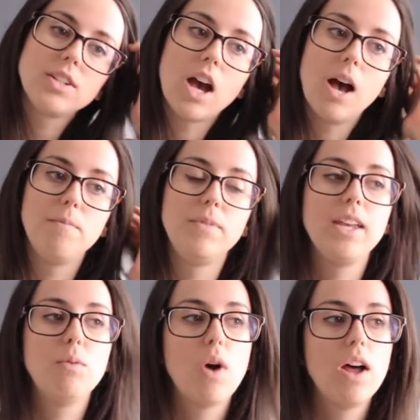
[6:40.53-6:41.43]

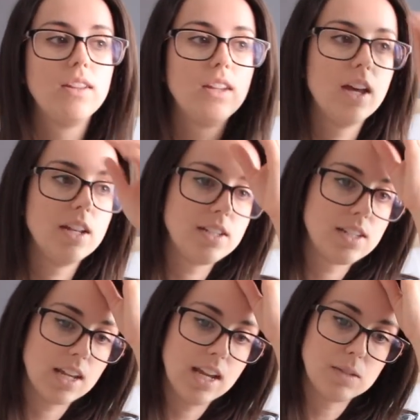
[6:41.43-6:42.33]
The one
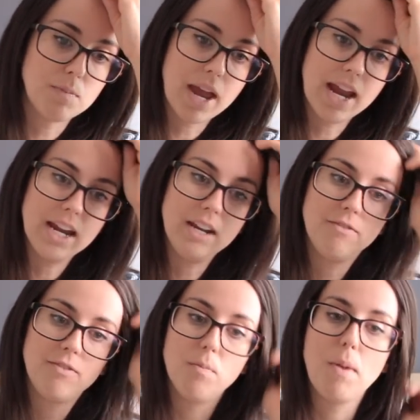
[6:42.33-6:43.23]
that is made
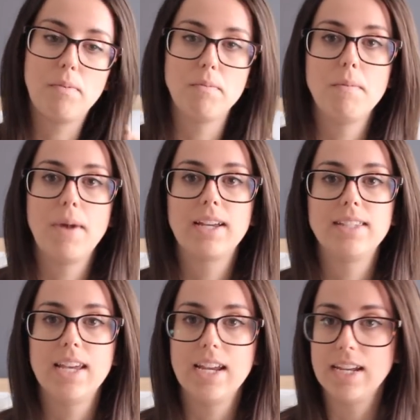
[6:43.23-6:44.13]
for Peppermint
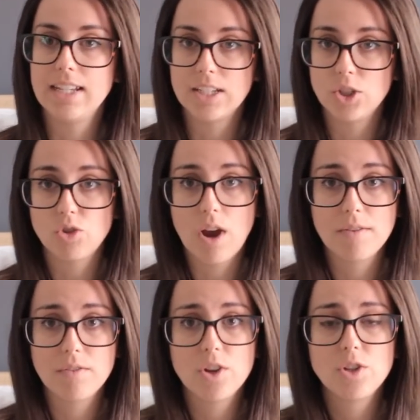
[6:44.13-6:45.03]
Magazine, it's a
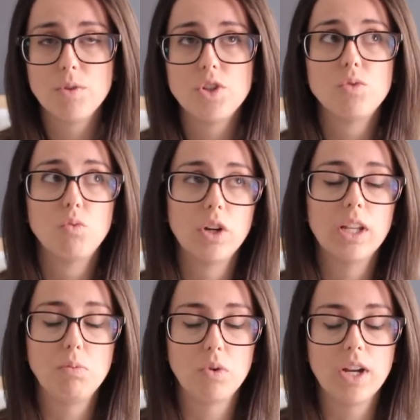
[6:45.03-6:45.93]
striped version, which is
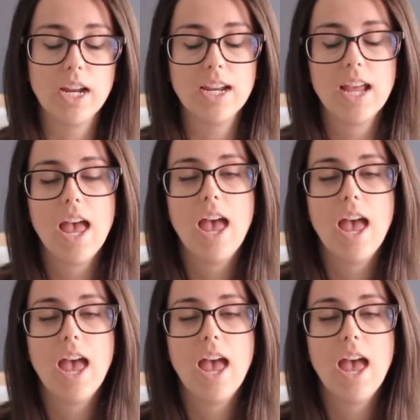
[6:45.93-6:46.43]
really pretty.